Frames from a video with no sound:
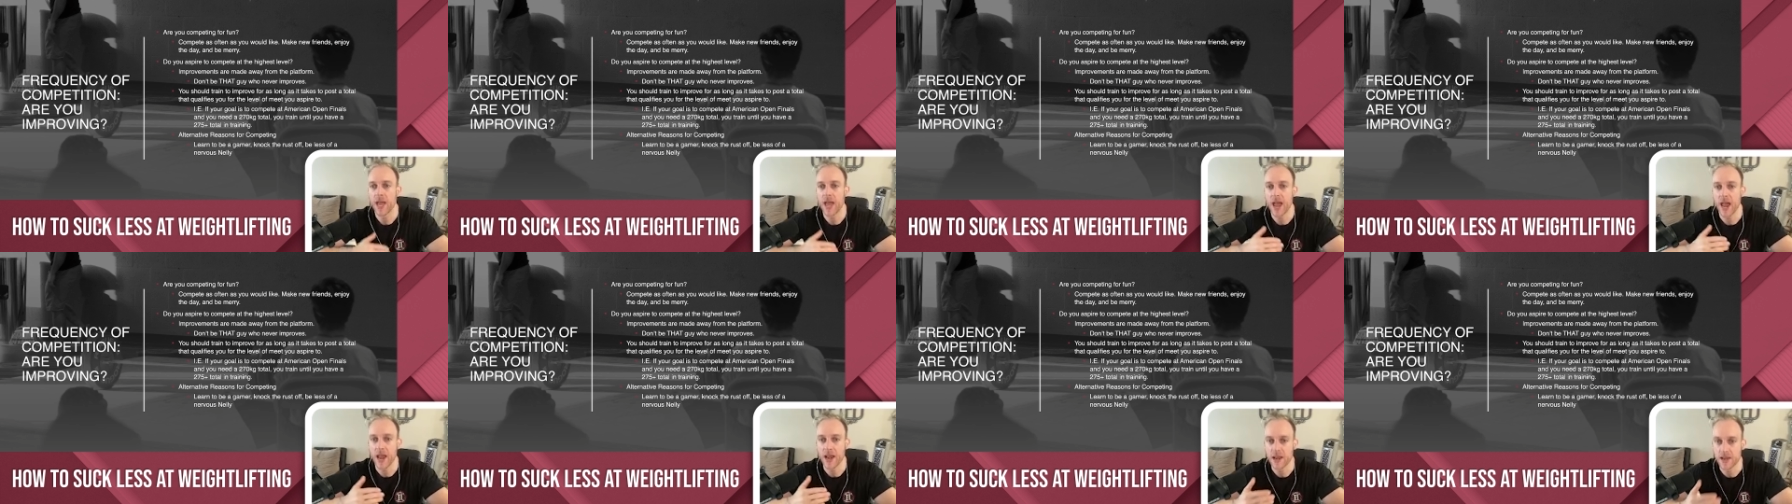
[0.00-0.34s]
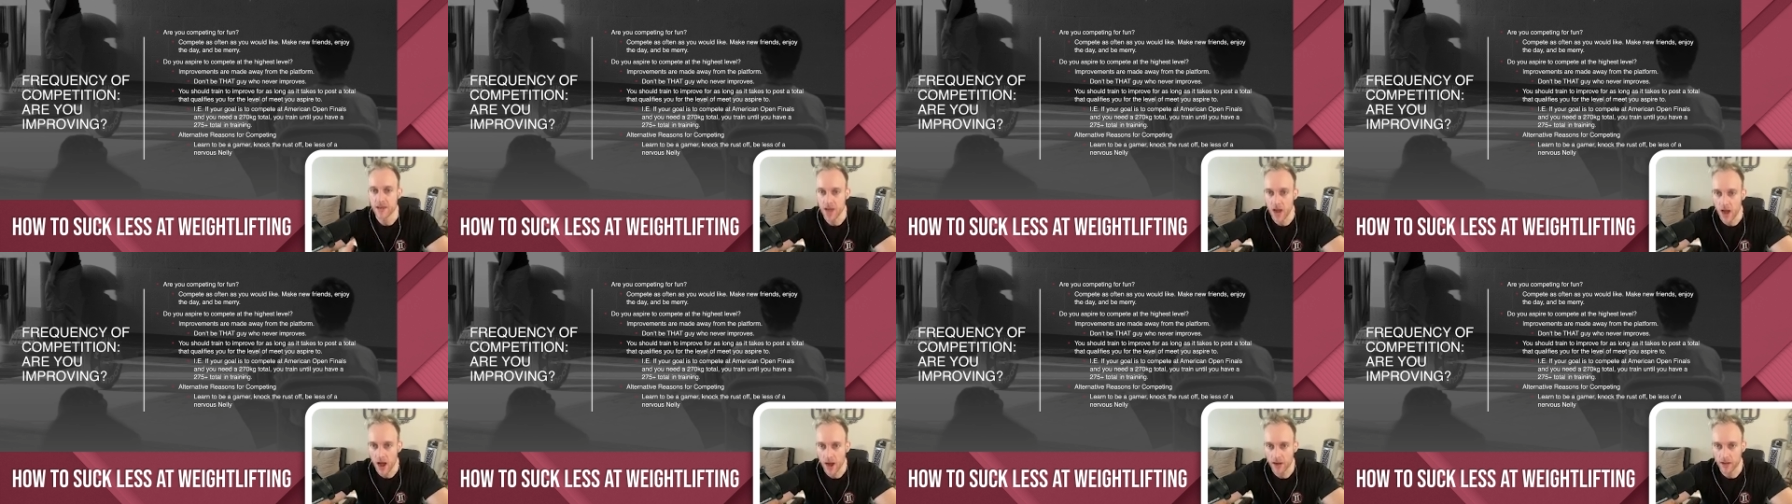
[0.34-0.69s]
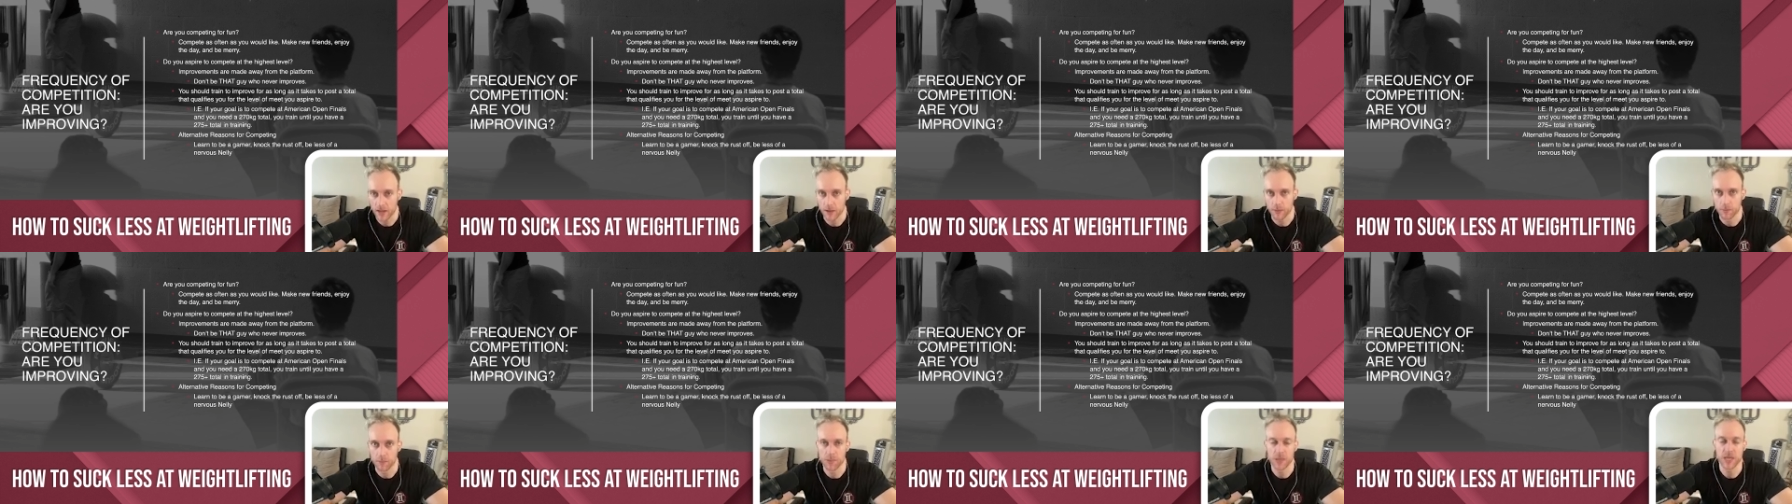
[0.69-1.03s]
and not
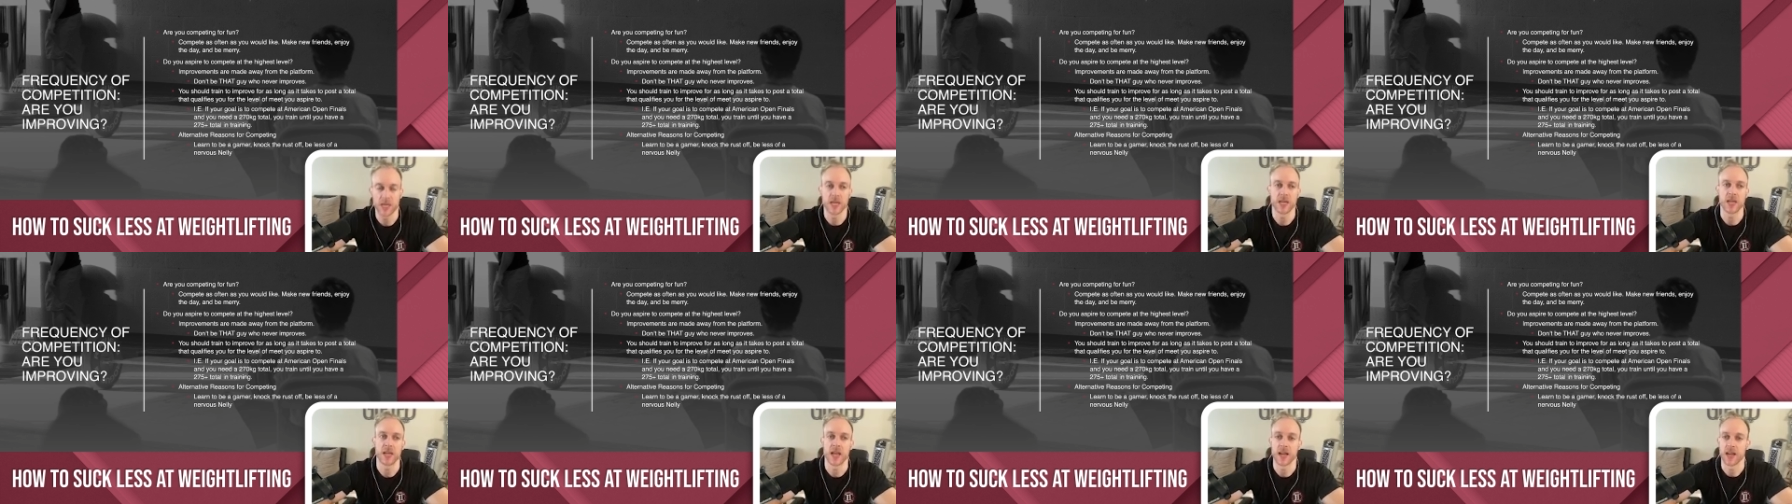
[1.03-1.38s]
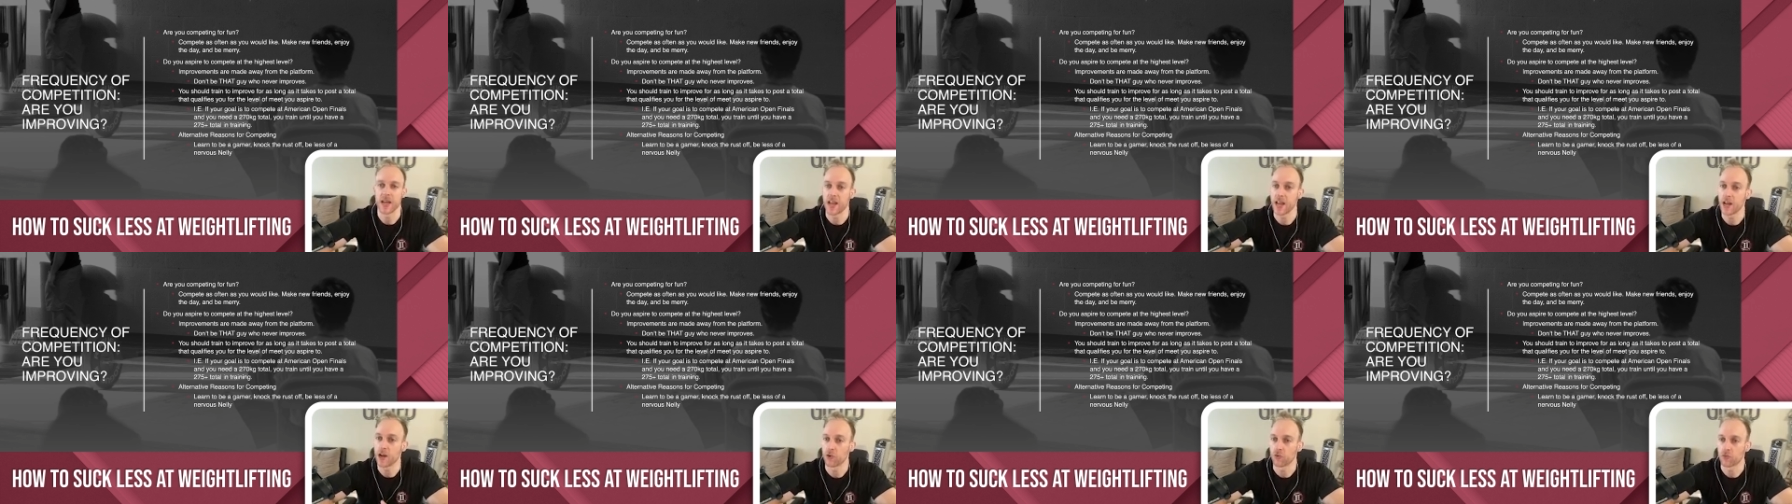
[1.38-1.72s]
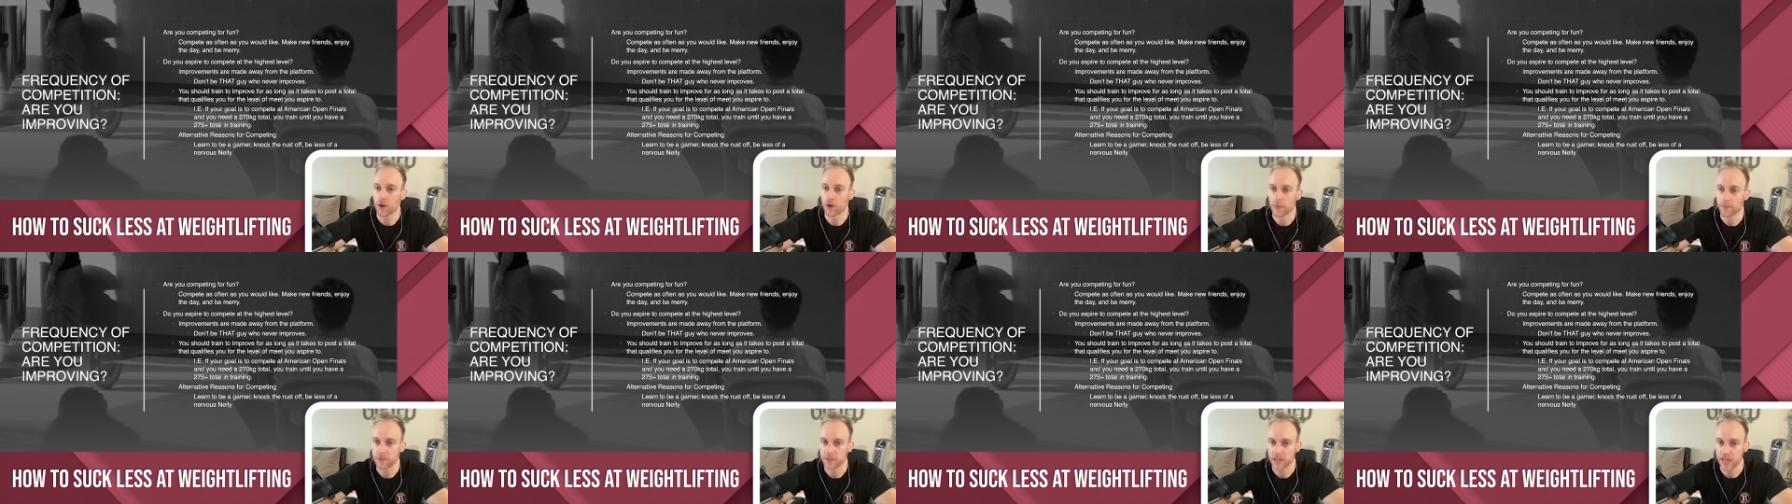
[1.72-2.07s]
compete and
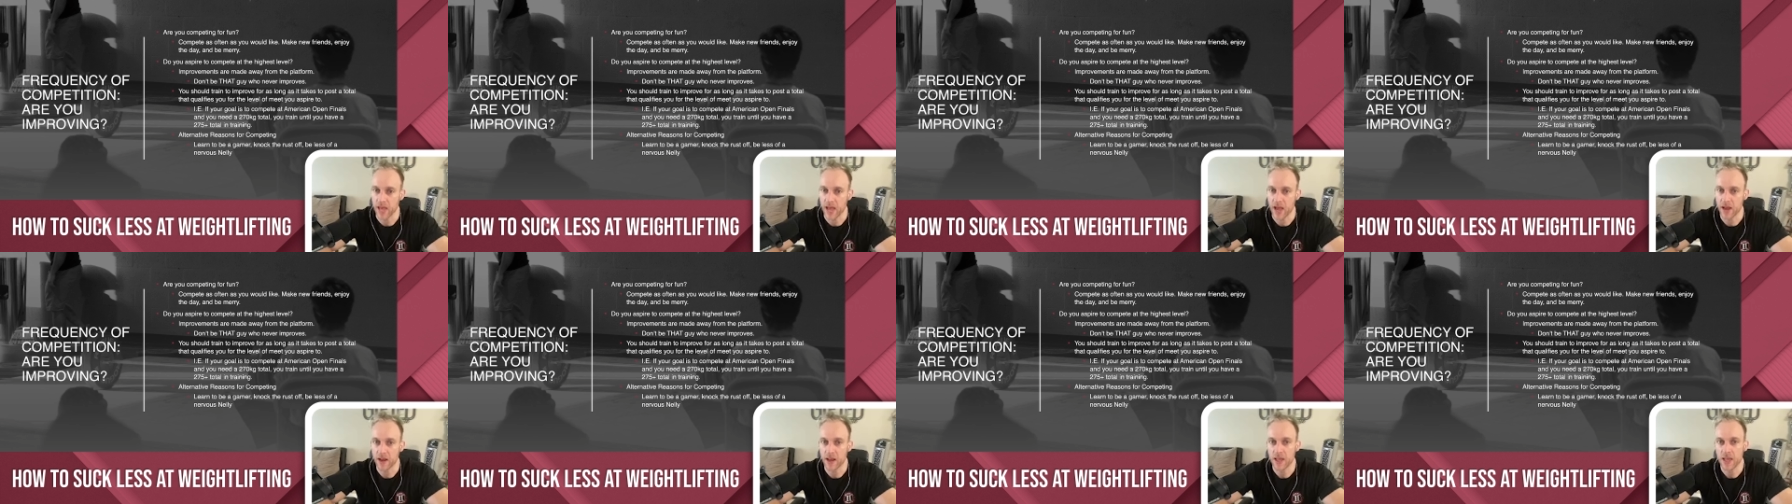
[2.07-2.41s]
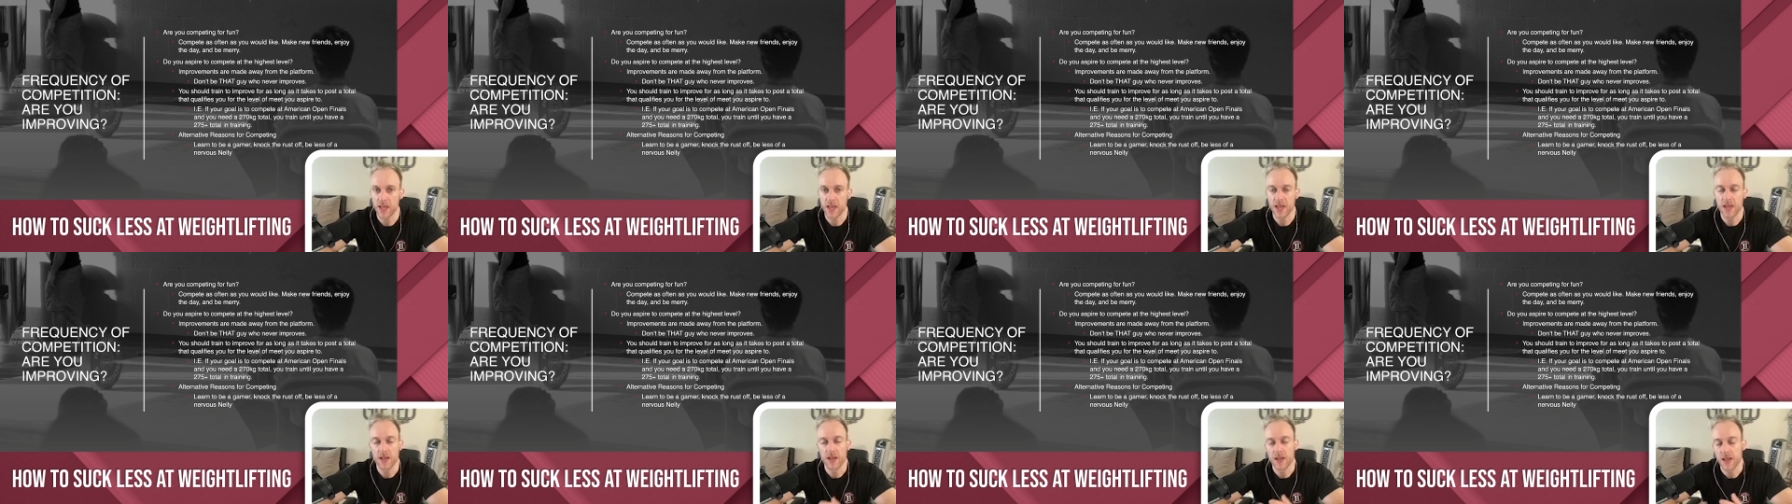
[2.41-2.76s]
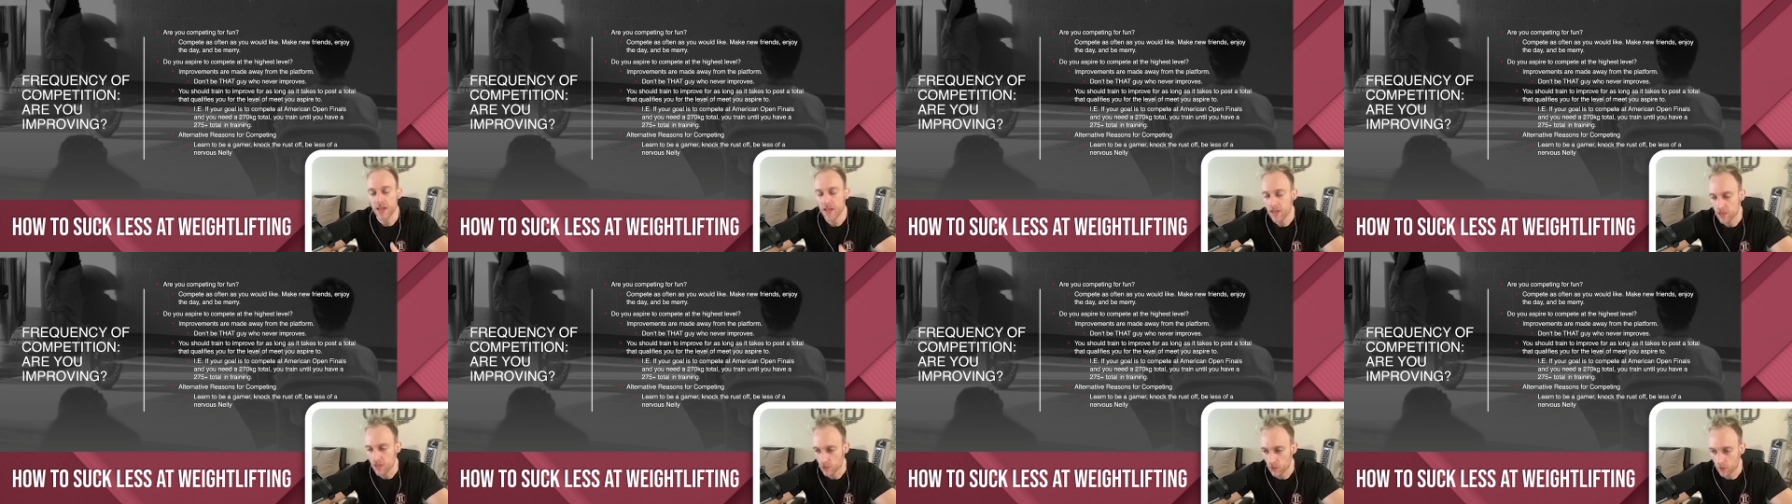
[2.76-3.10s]
interrupt that.
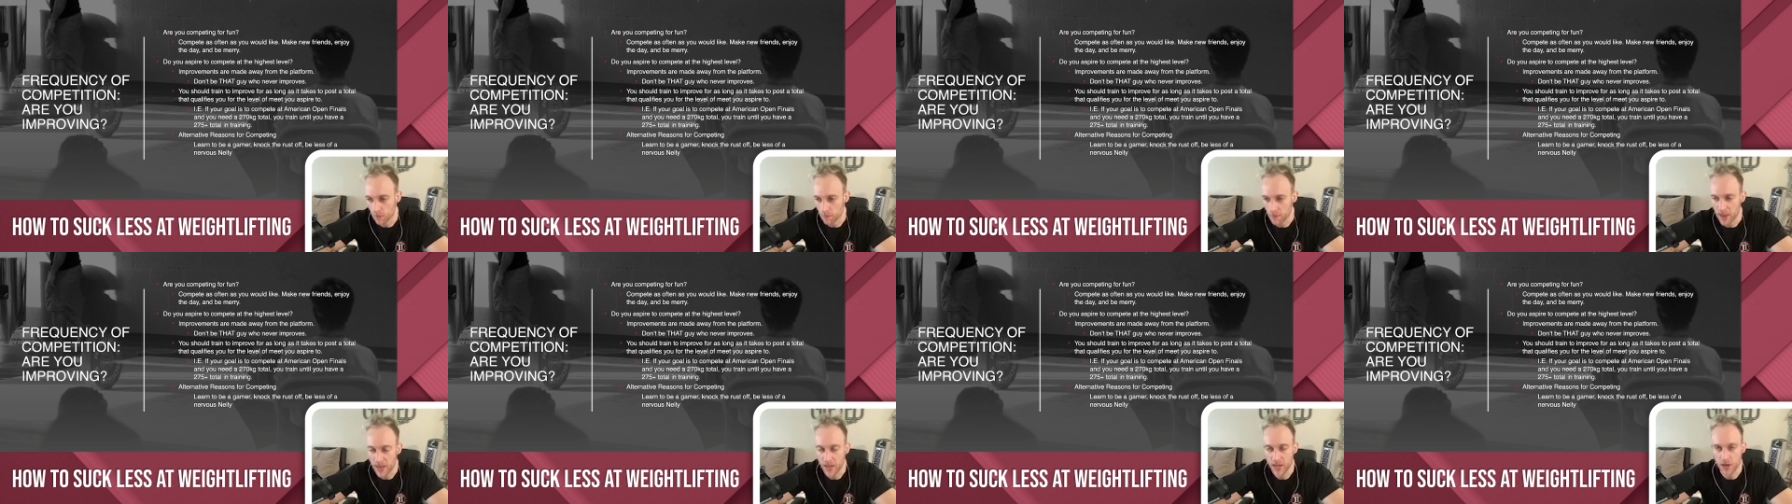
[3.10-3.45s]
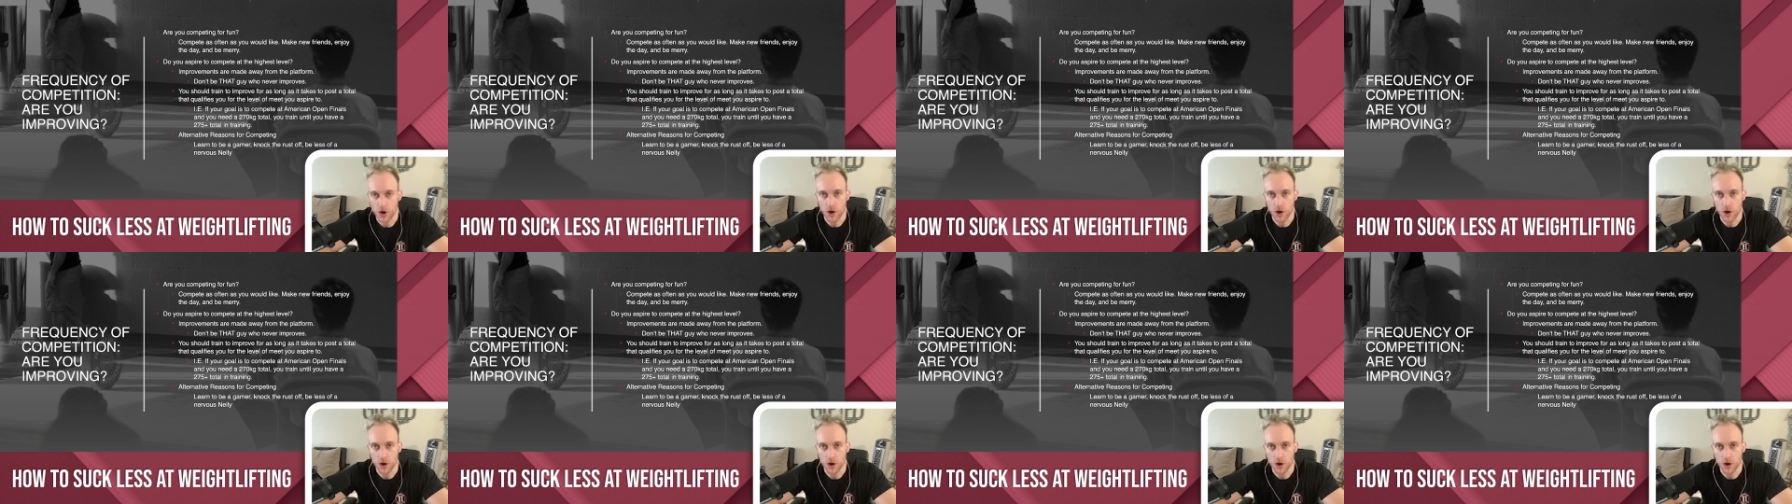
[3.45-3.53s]
You could make an